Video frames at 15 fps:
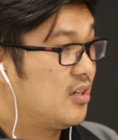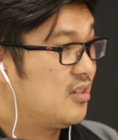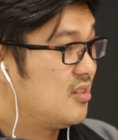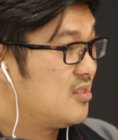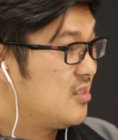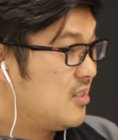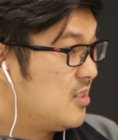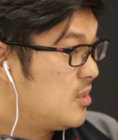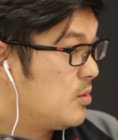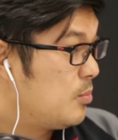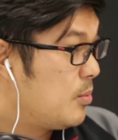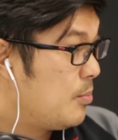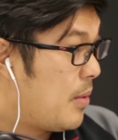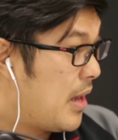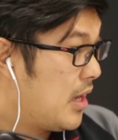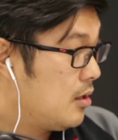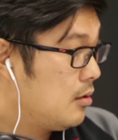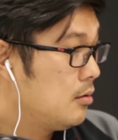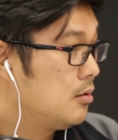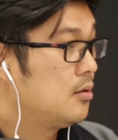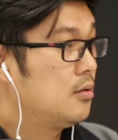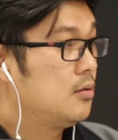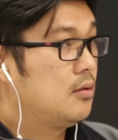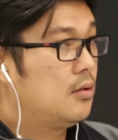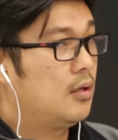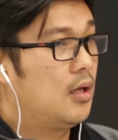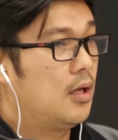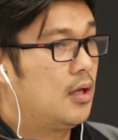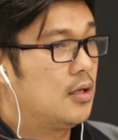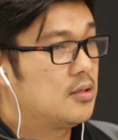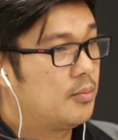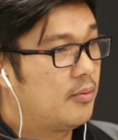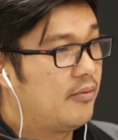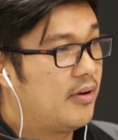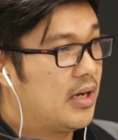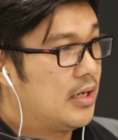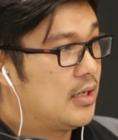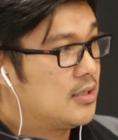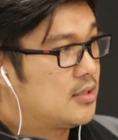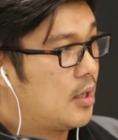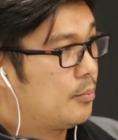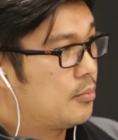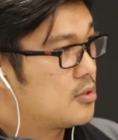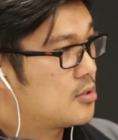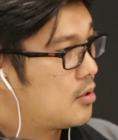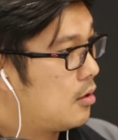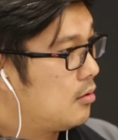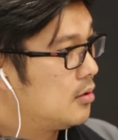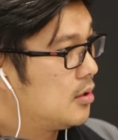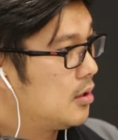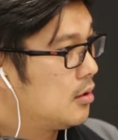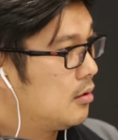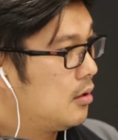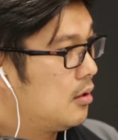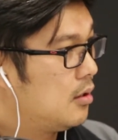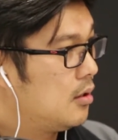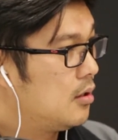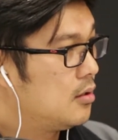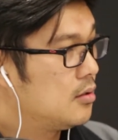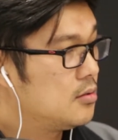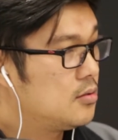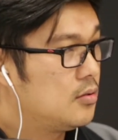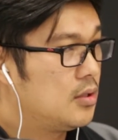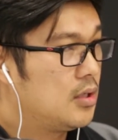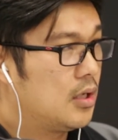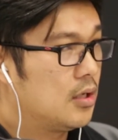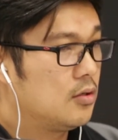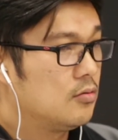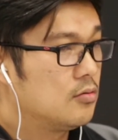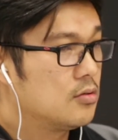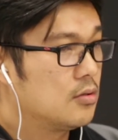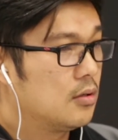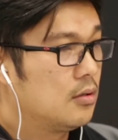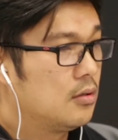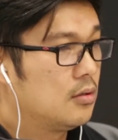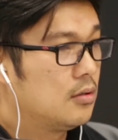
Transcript: it doesn't need to be made, and to prevent any type of scalding to the end user.